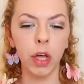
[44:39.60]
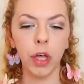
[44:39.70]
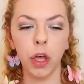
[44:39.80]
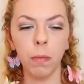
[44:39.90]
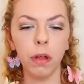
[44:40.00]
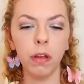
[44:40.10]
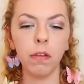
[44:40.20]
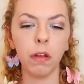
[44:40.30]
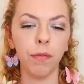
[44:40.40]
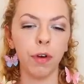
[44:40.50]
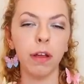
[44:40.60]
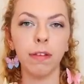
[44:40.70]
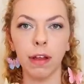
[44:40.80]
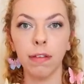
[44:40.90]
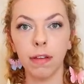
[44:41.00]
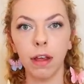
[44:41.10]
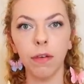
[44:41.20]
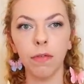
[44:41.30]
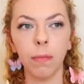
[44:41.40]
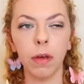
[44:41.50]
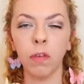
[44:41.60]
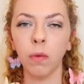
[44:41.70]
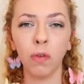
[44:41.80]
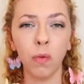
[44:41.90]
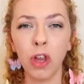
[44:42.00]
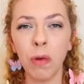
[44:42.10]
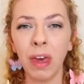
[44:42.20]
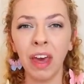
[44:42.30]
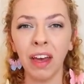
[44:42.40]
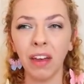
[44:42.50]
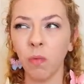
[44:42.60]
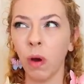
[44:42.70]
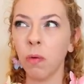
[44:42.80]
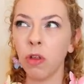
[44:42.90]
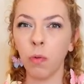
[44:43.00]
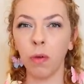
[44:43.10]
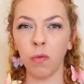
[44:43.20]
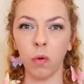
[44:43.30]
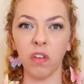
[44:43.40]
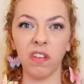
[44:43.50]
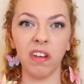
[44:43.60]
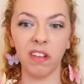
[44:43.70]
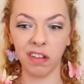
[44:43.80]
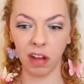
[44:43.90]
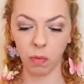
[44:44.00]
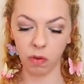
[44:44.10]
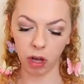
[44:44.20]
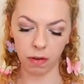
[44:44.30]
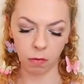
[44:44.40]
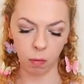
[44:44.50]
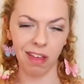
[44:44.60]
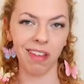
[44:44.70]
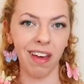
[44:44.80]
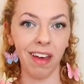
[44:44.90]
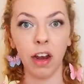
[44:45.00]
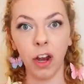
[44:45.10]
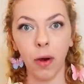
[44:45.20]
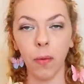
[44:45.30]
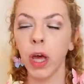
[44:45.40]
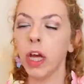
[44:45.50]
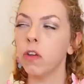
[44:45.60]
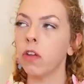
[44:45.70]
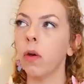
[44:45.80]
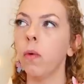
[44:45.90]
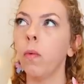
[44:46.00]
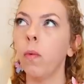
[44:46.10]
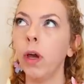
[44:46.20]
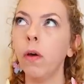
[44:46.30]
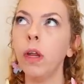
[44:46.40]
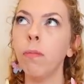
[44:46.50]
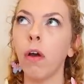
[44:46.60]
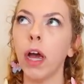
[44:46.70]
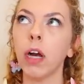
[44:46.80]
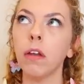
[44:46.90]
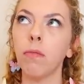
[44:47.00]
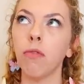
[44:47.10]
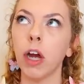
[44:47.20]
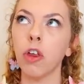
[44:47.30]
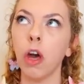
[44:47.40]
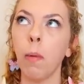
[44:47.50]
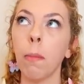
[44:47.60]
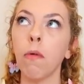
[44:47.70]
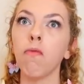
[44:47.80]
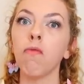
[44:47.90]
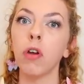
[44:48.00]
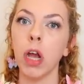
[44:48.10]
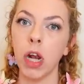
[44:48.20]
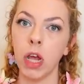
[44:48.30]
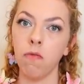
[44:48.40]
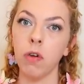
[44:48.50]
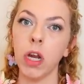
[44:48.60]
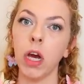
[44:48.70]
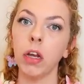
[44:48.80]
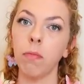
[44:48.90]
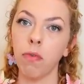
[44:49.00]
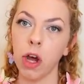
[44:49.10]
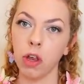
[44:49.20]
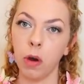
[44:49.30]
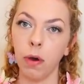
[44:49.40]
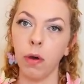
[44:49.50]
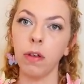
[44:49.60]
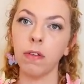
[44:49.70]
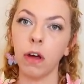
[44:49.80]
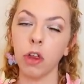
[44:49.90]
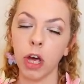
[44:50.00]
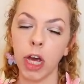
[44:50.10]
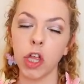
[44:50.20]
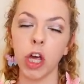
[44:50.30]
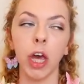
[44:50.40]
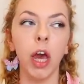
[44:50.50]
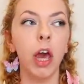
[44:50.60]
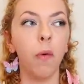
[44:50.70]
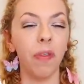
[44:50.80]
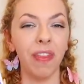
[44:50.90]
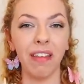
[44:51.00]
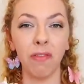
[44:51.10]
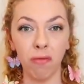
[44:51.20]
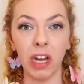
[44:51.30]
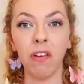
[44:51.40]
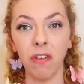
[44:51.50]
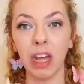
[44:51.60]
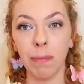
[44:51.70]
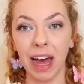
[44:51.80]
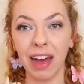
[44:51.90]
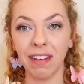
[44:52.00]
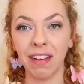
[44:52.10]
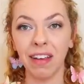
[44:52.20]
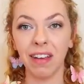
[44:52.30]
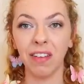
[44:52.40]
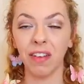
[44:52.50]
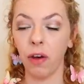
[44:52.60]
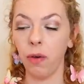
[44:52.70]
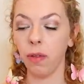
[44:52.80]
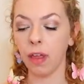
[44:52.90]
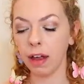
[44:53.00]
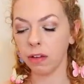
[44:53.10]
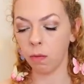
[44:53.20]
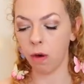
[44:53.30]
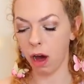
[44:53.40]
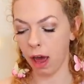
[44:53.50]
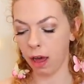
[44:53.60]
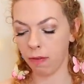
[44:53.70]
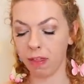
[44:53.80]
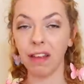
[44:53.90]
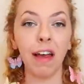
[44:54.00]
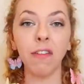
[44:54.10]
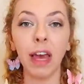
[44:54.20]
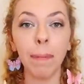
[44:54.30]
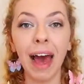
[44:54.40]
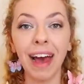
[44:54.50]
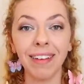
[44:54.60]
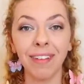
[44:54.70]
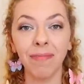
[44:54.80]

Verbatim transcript: Humans are very sensitive because we're squishy beings. Why would you want to force us into something we're not comfortable with? No. So we only break under pressure when we're really, really under pressure. We only start changing when things are really, really bad. So that's why things have to get bad,